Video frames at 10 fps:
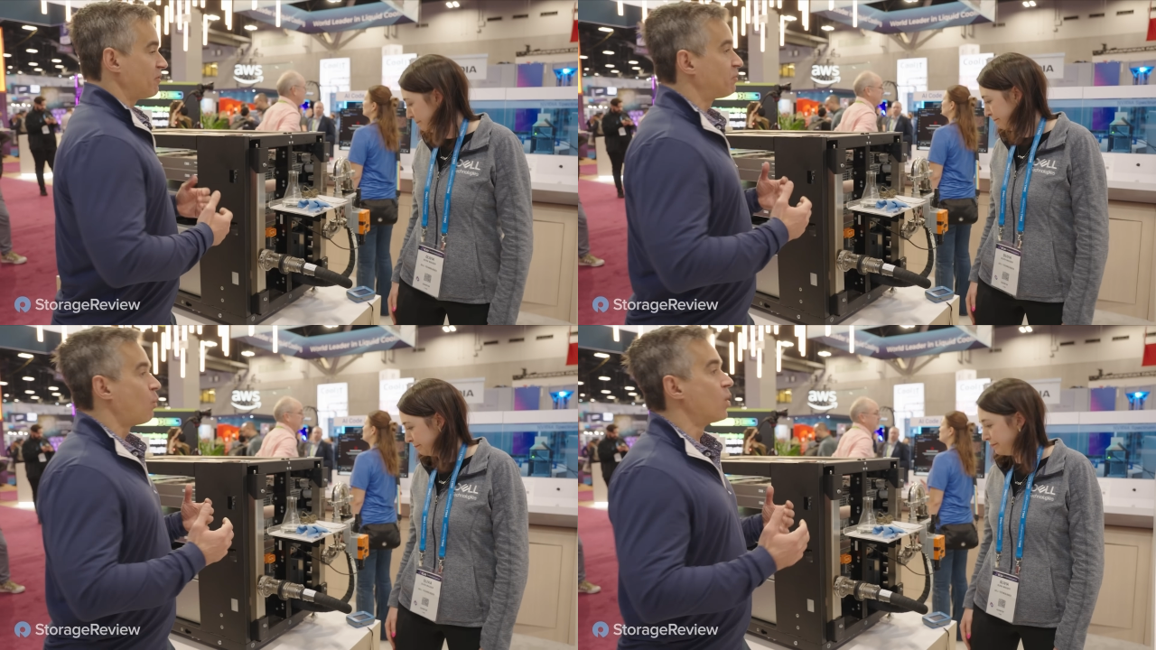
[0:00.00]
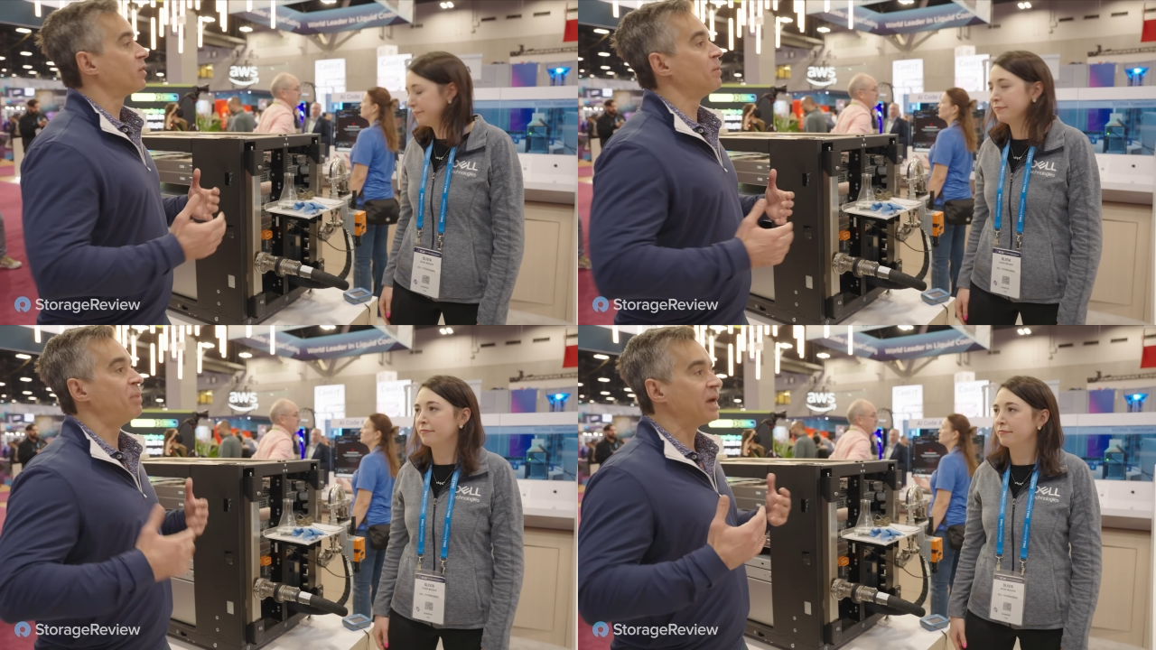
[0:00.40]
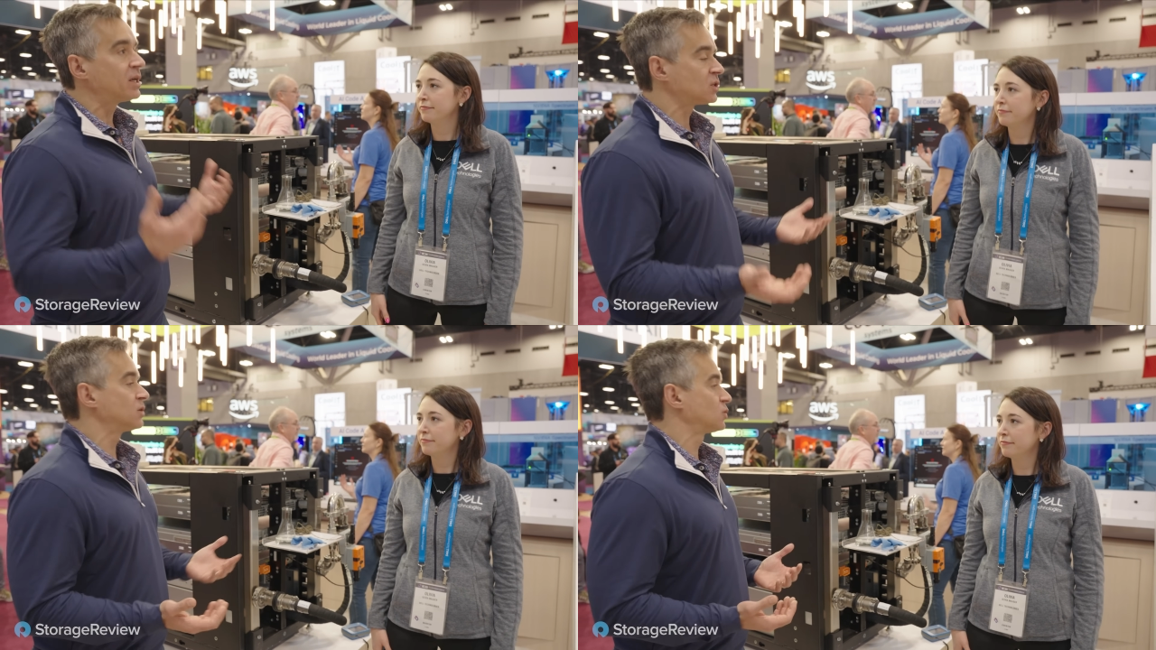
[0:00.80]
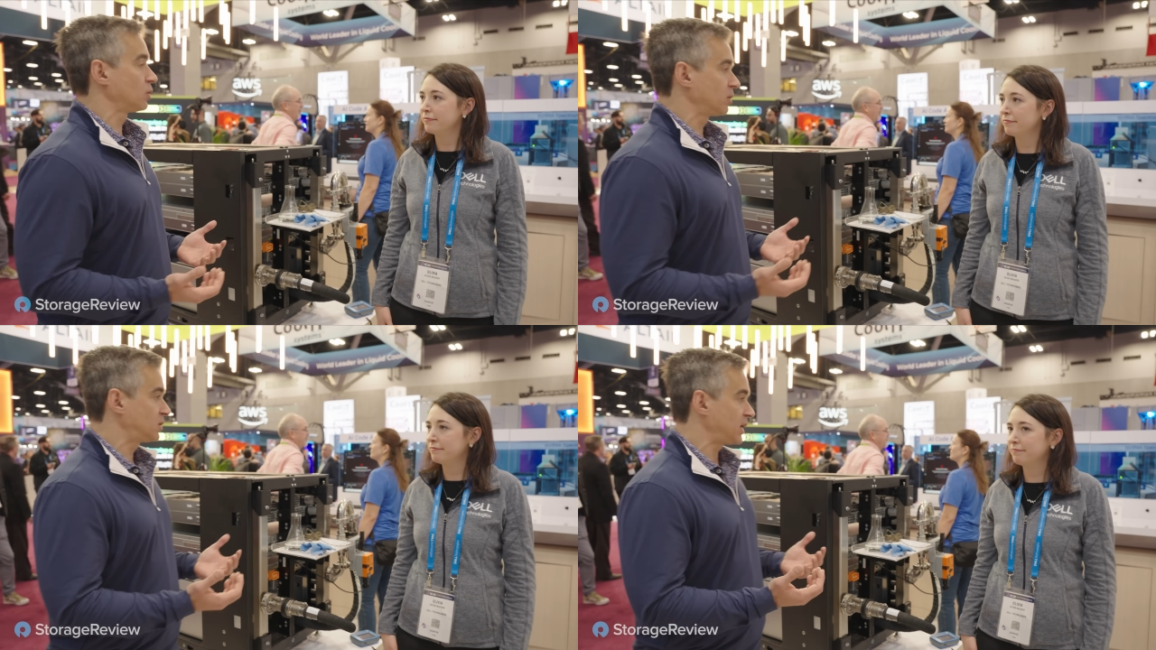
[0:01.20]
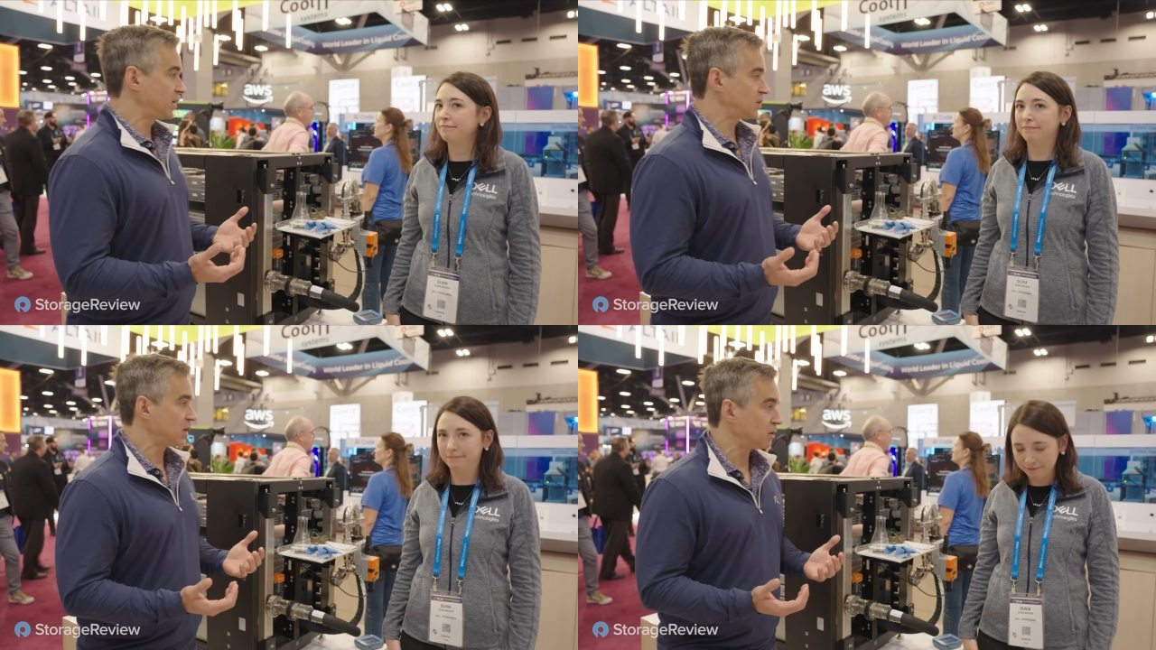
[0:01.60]
Speaker 1: of one of the biggest concerns
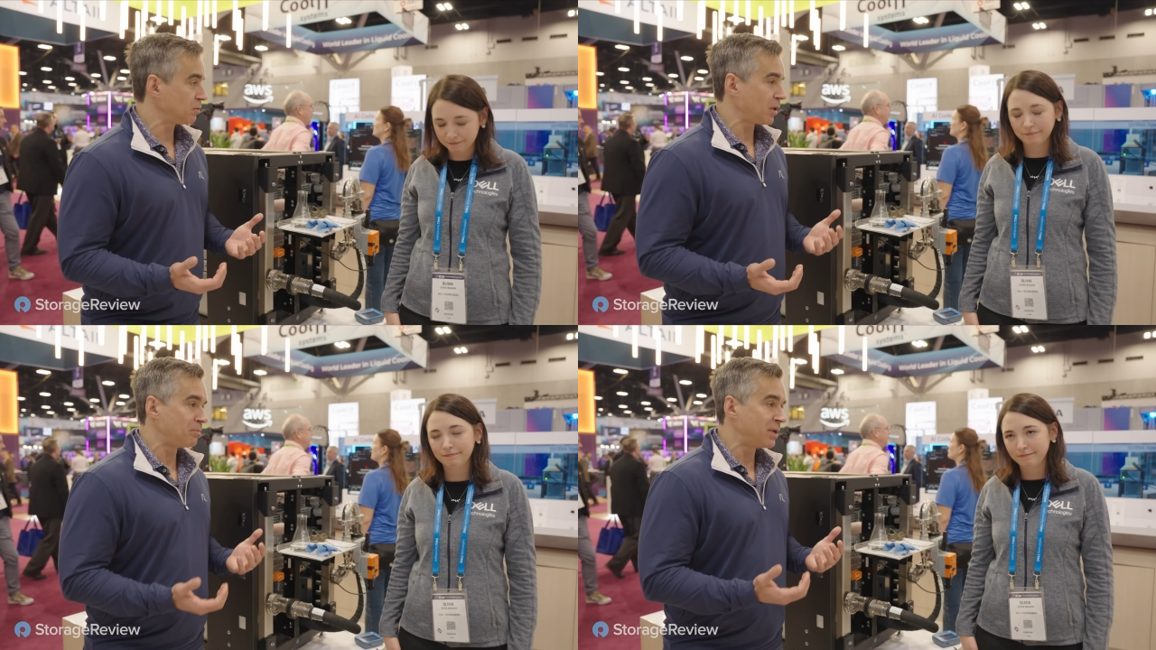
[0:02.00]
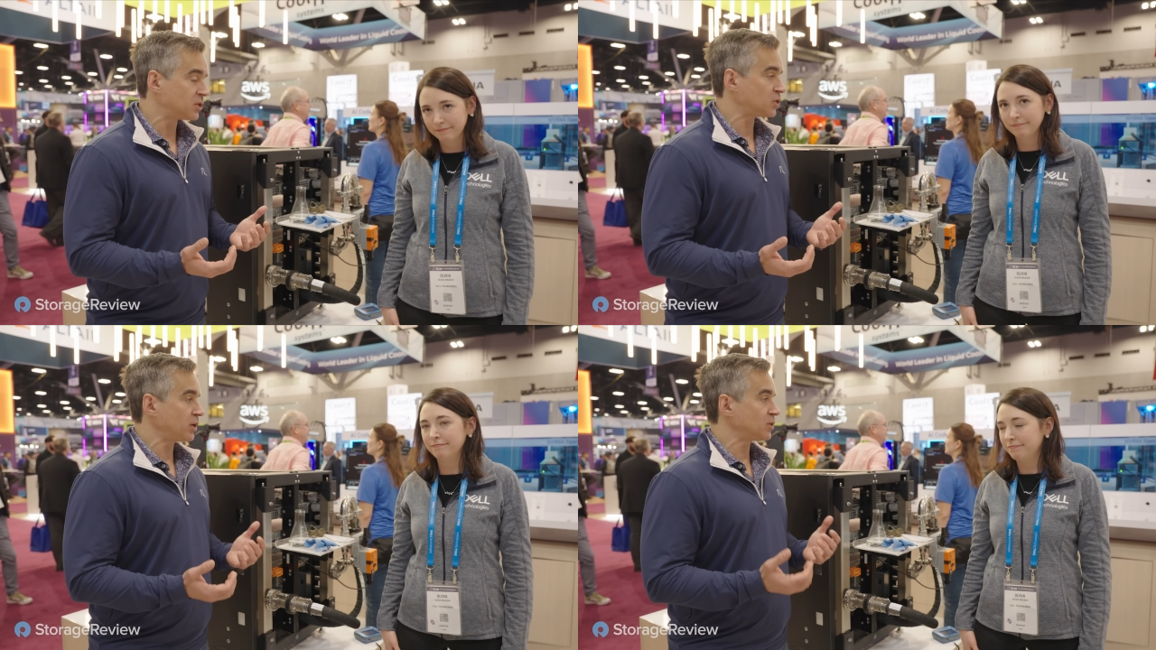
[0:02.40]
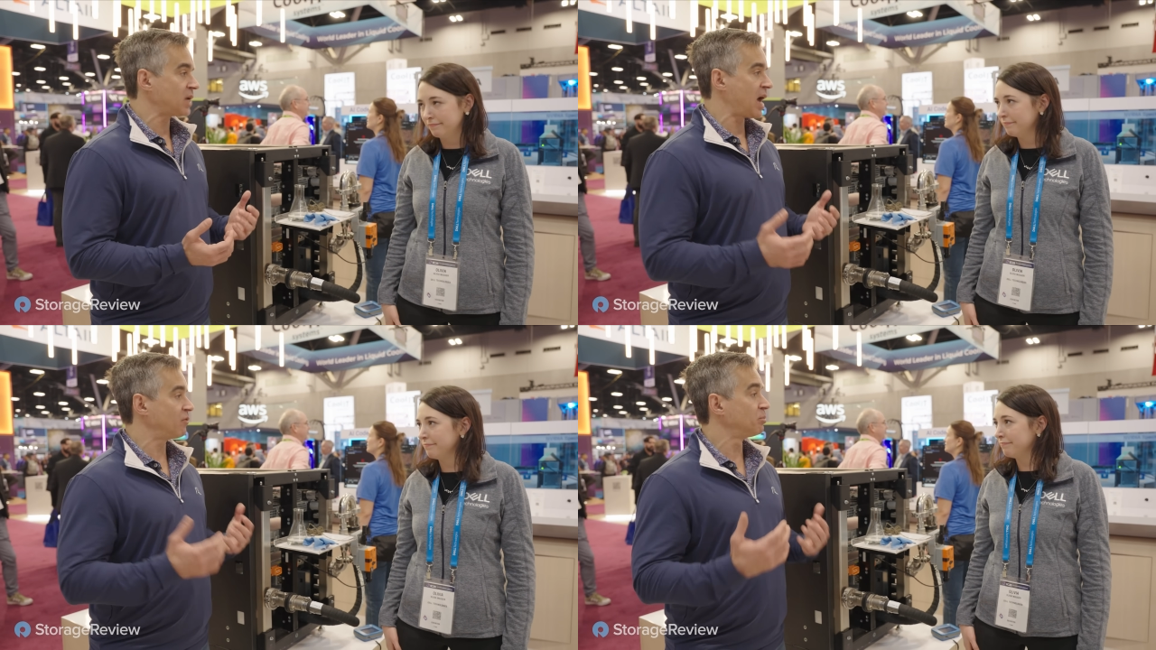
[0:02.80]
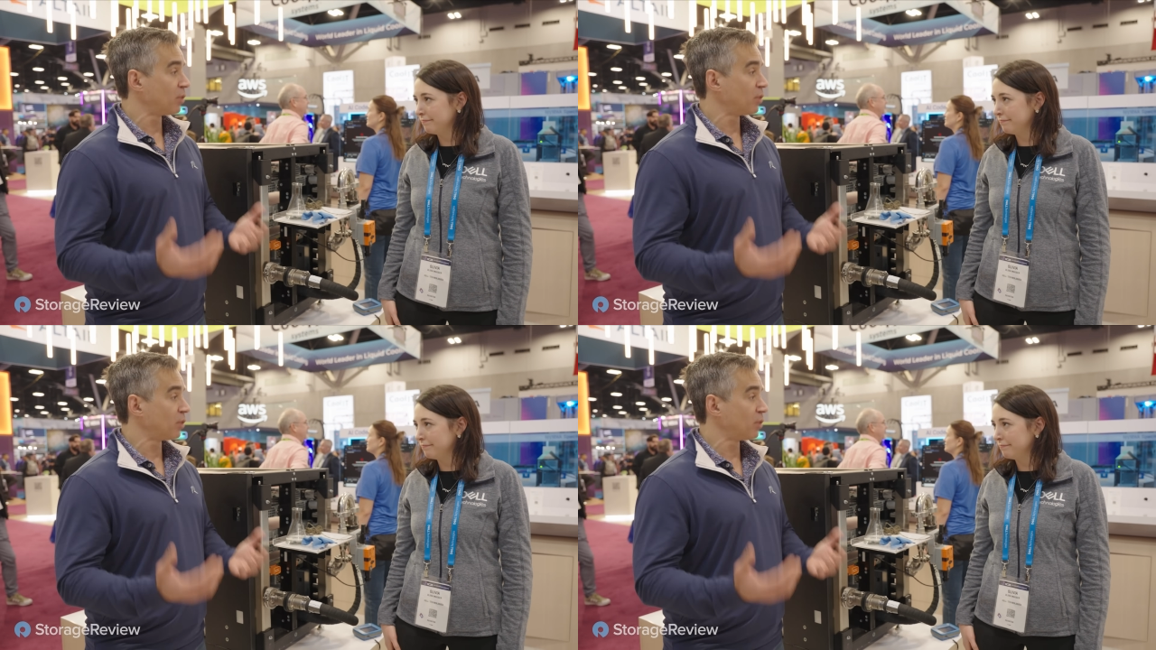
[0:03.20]
data center administrators have when